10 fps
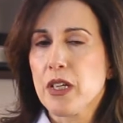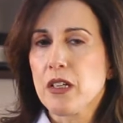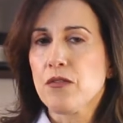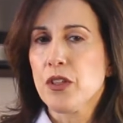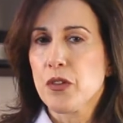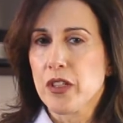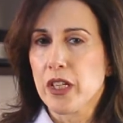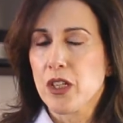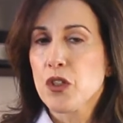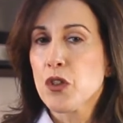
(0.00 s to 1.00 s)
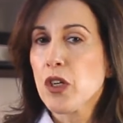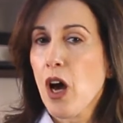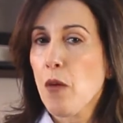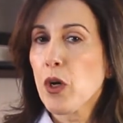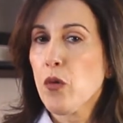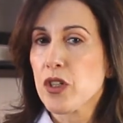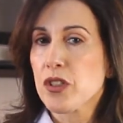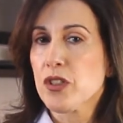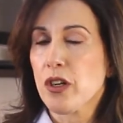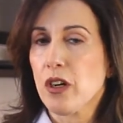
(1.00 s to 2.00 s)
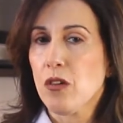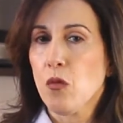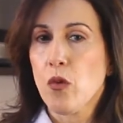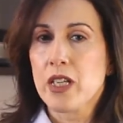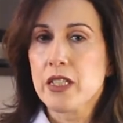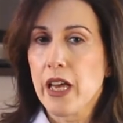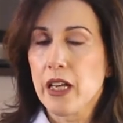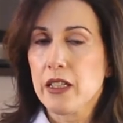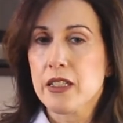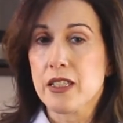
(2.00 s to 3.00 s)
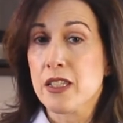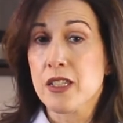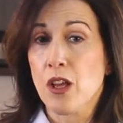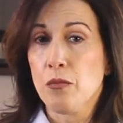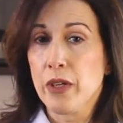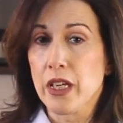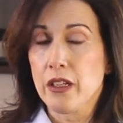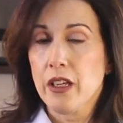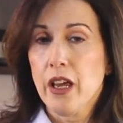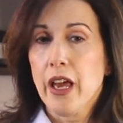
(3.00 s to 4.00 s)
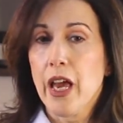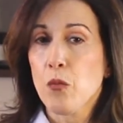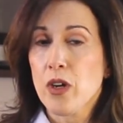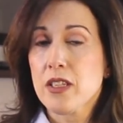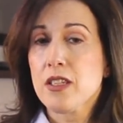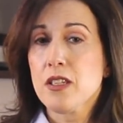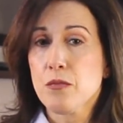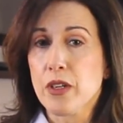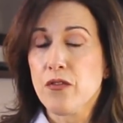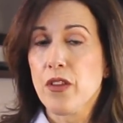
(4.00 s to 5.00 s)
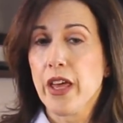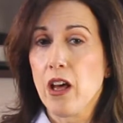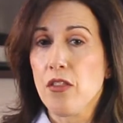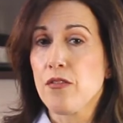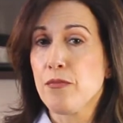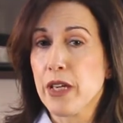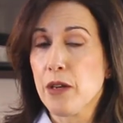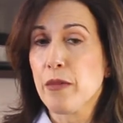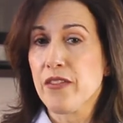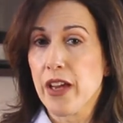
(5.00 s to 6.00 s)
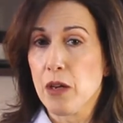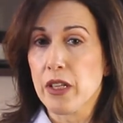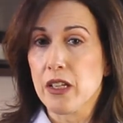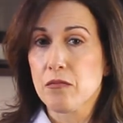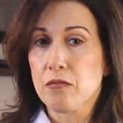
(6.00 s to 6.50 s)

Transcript: be confusing. Two common questions are, what exactly does this all mean? And what does this mean for the health of me and my family?